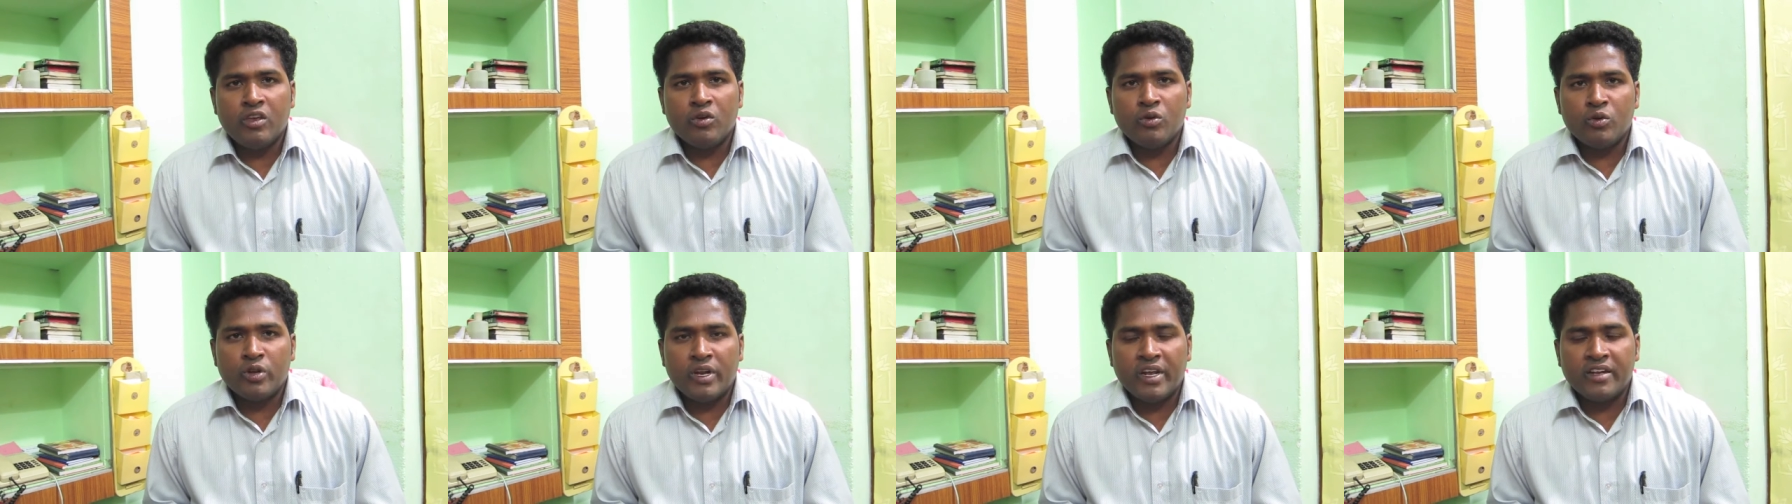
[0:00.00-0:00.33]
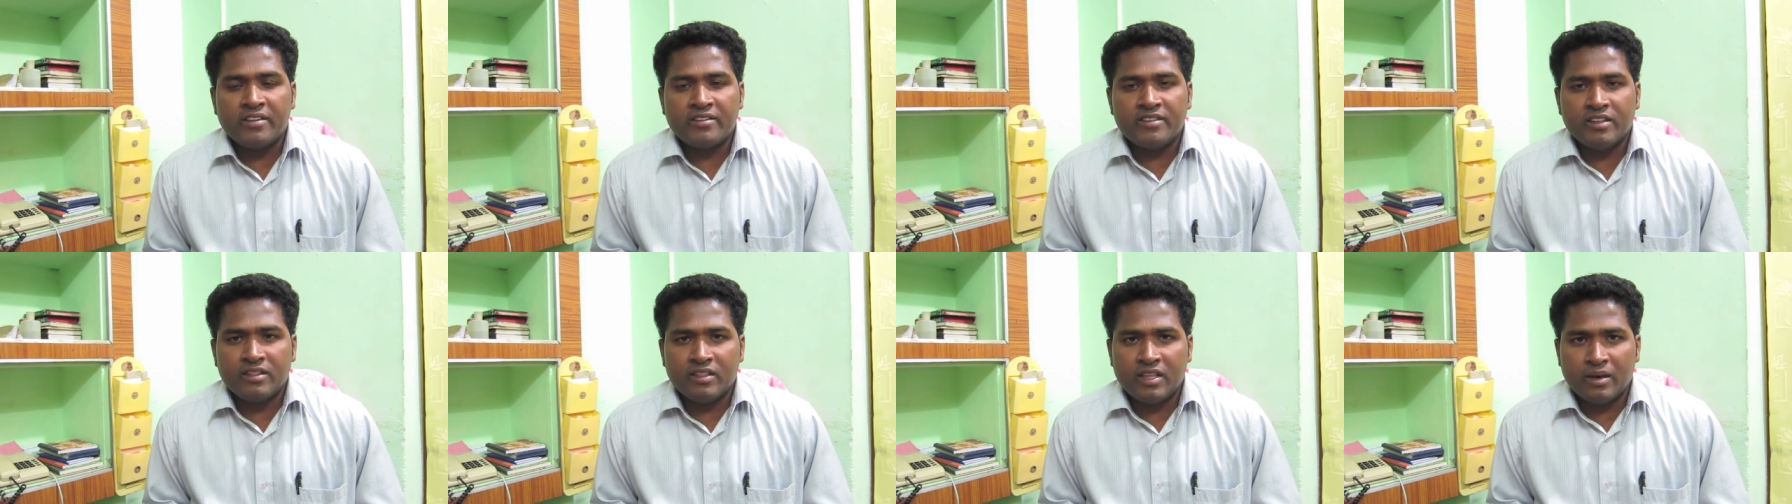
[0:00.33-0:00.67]

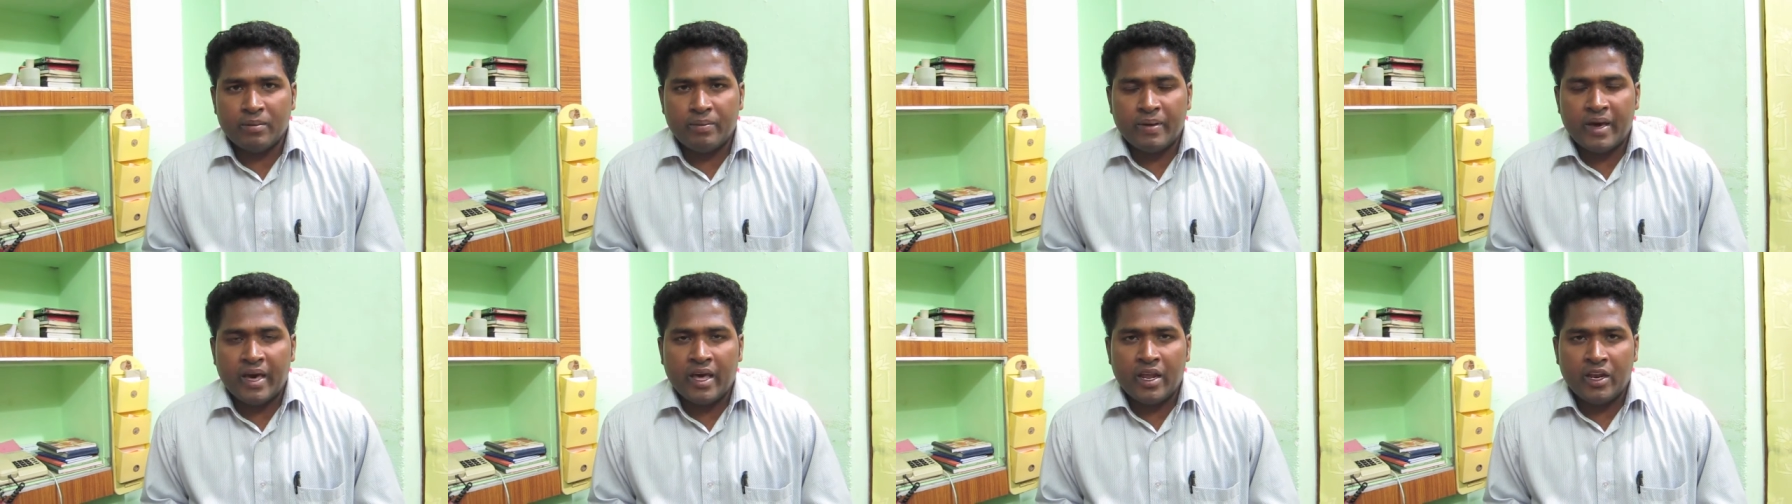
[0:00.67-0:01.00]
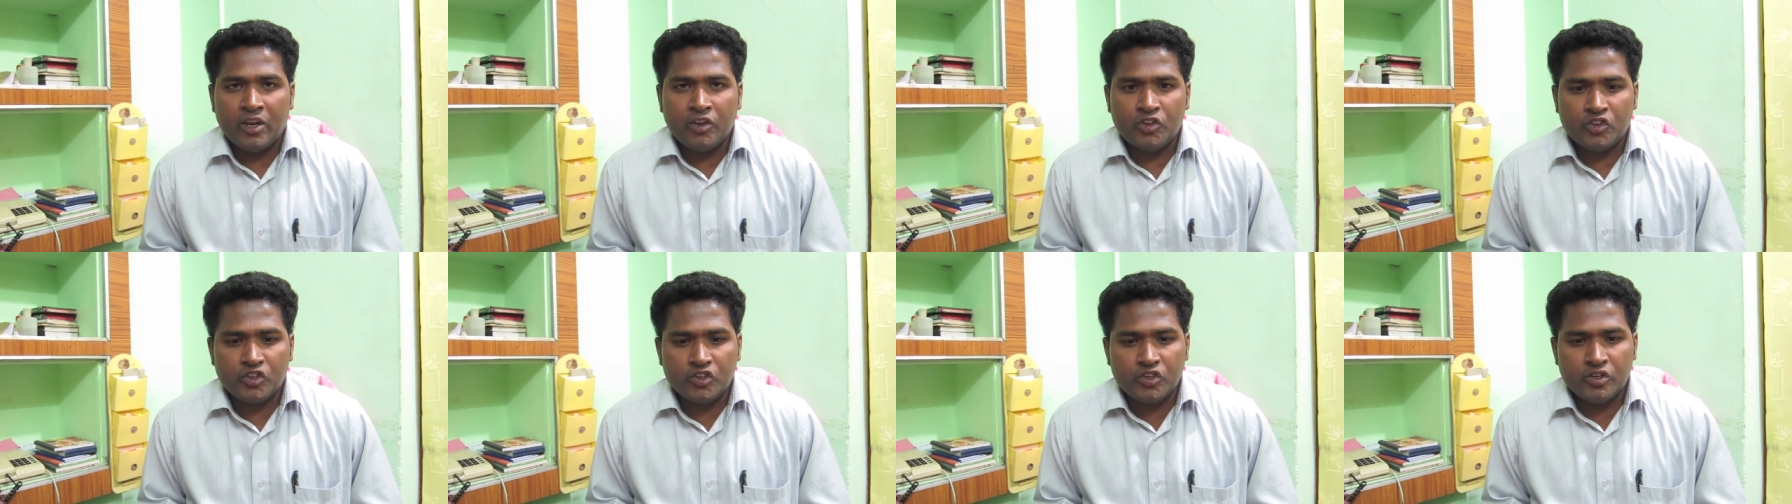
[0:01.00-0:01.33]
units in the
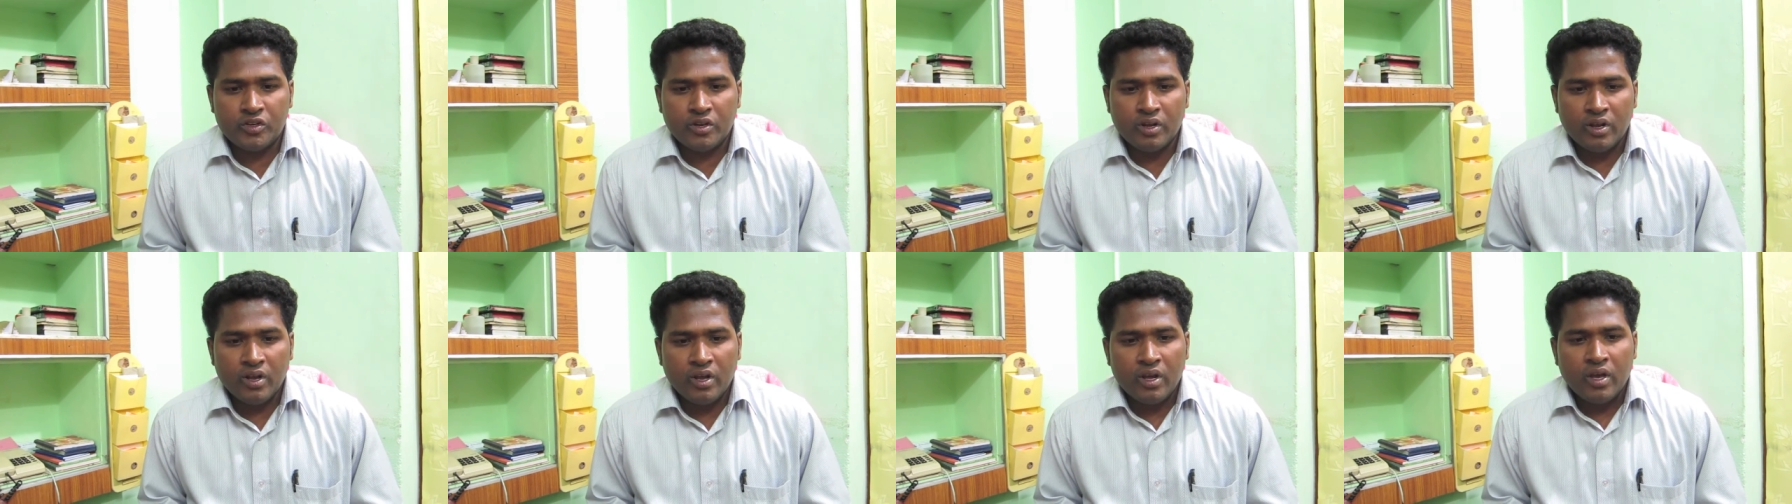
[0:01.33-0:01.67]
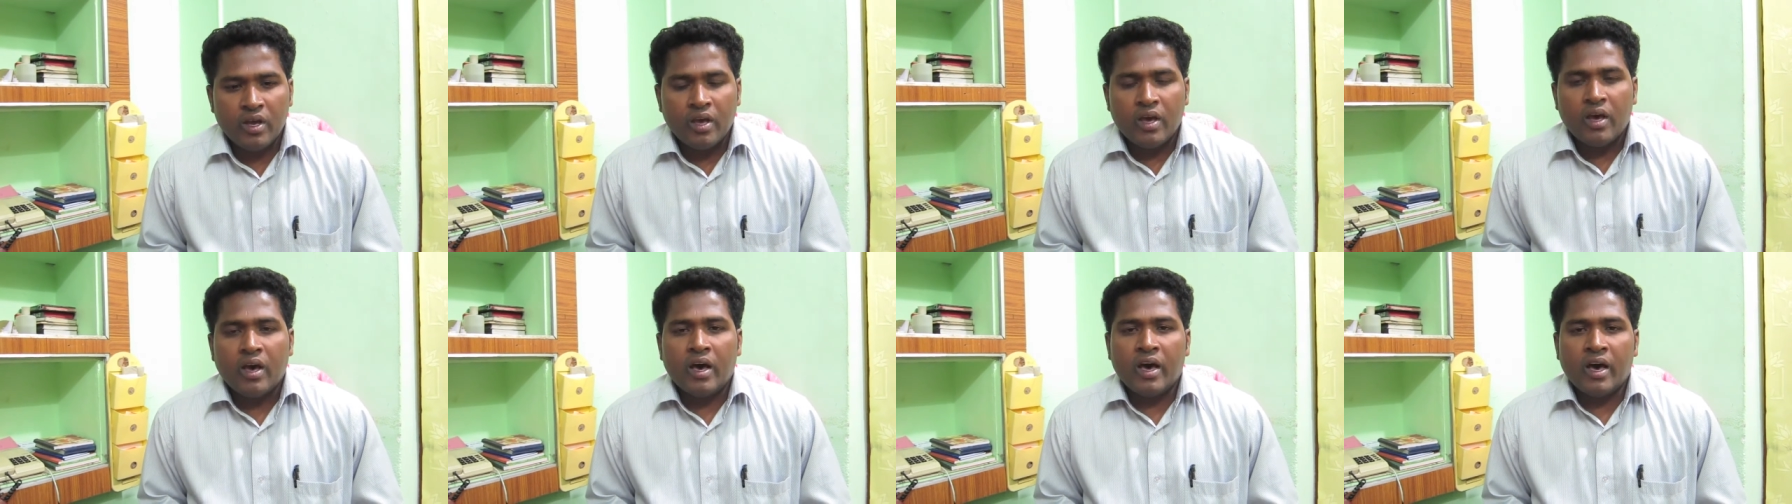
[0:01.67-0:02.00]
parish
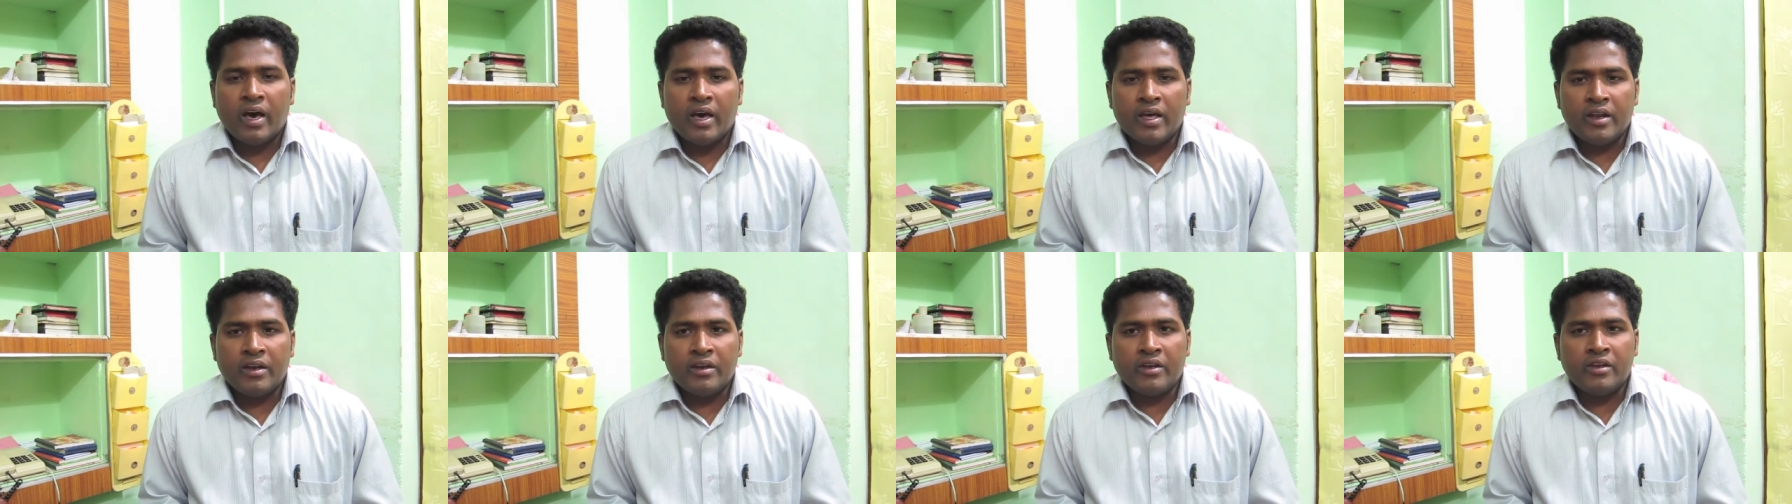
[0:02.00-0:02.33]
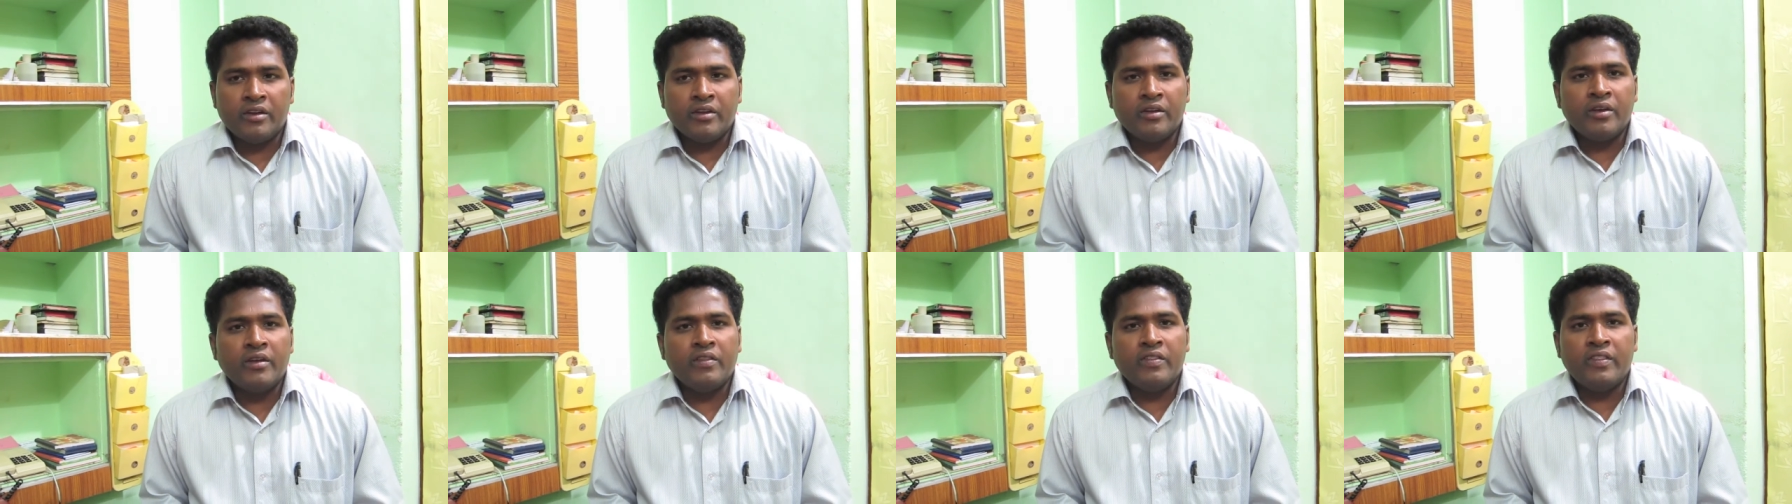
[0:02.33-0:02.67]

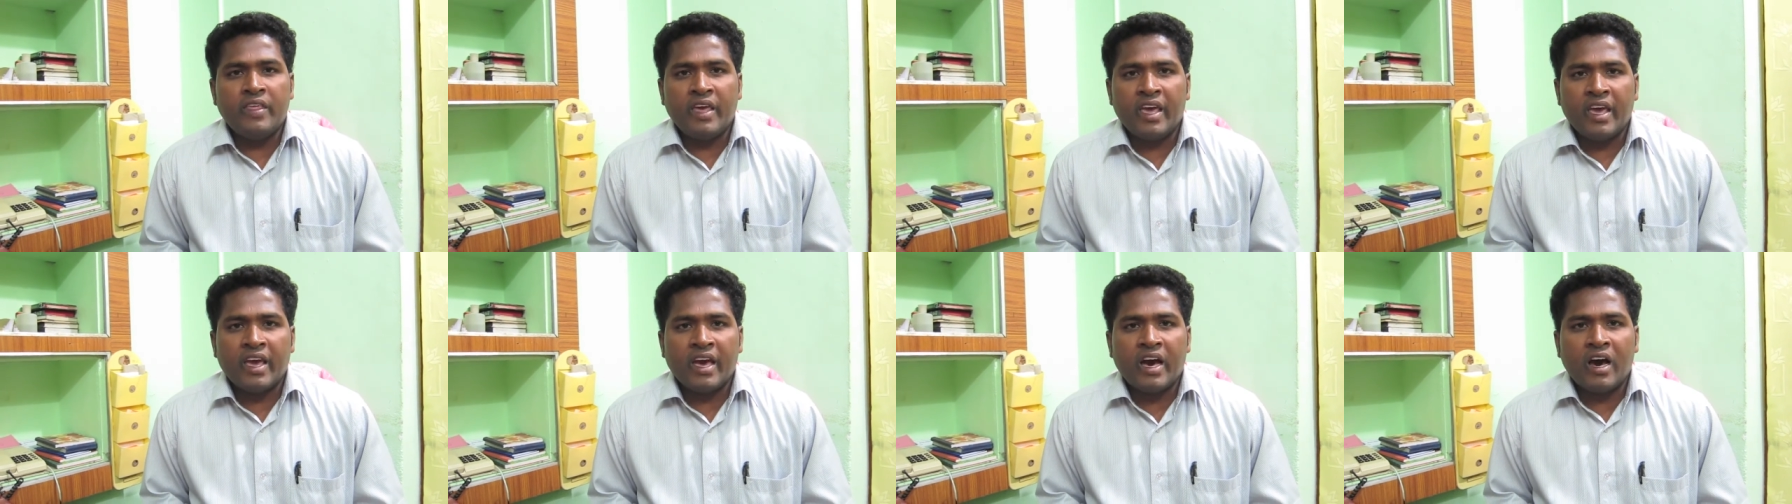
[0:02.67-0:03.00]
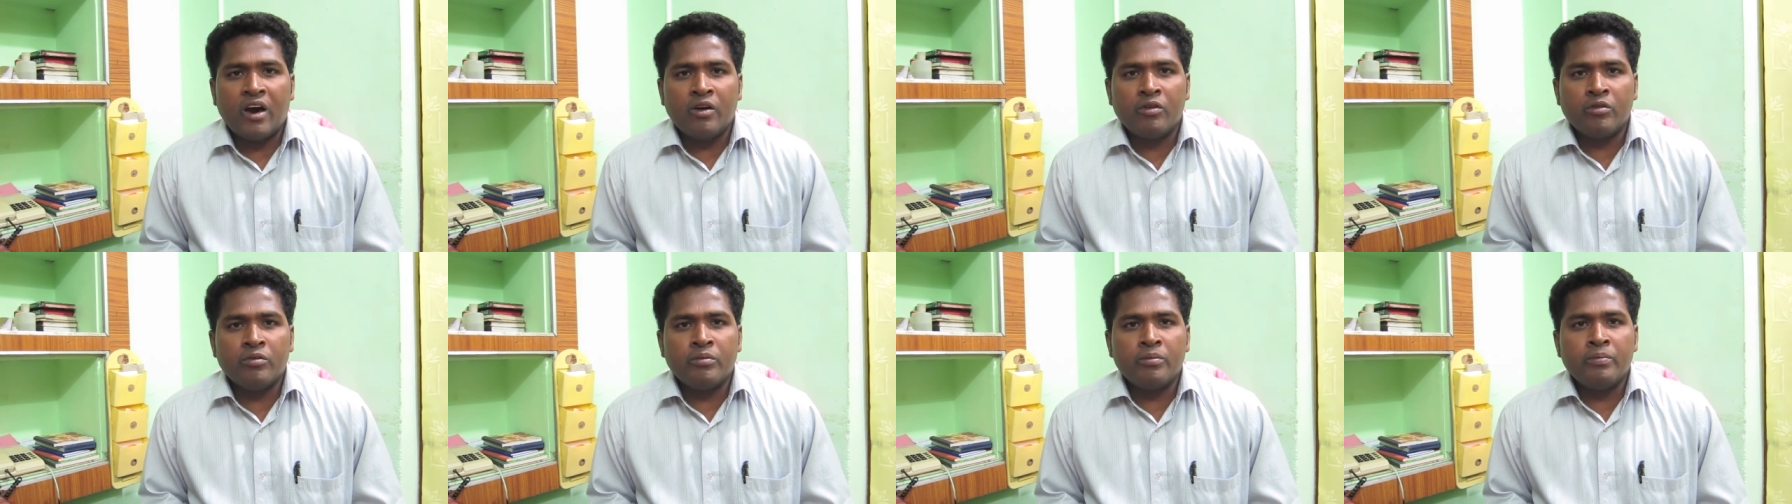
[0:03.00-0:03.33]
and they
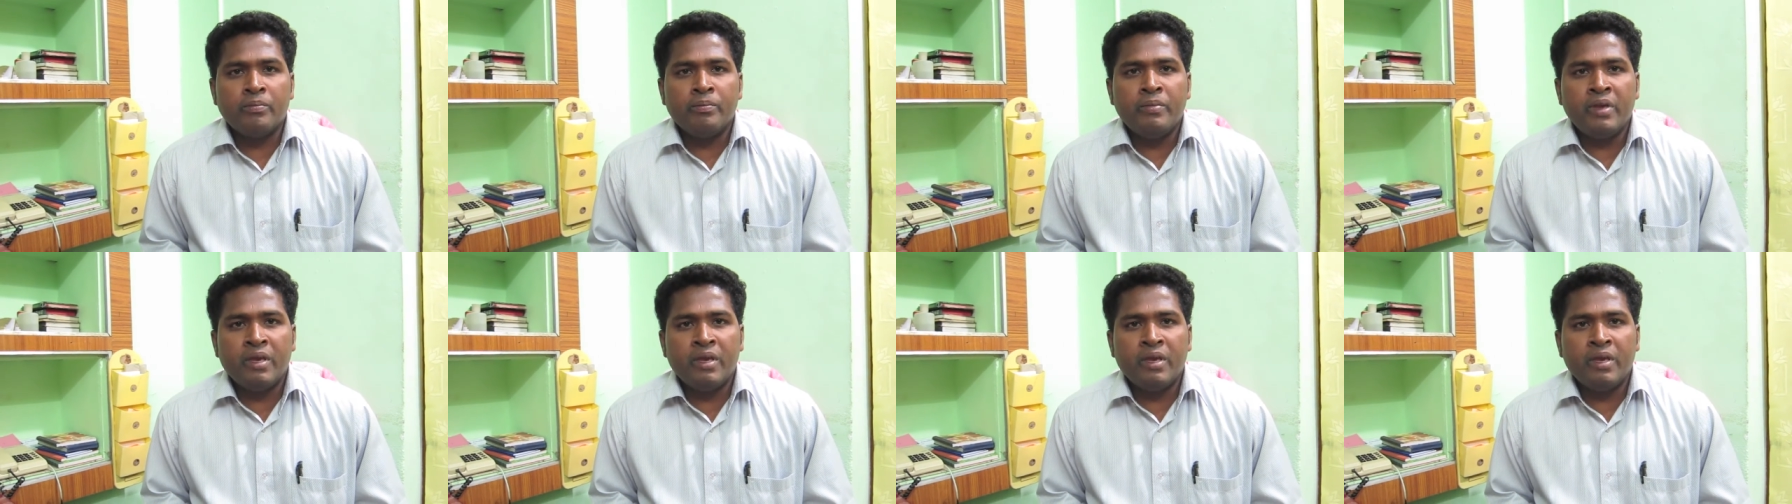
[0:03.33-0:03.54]
have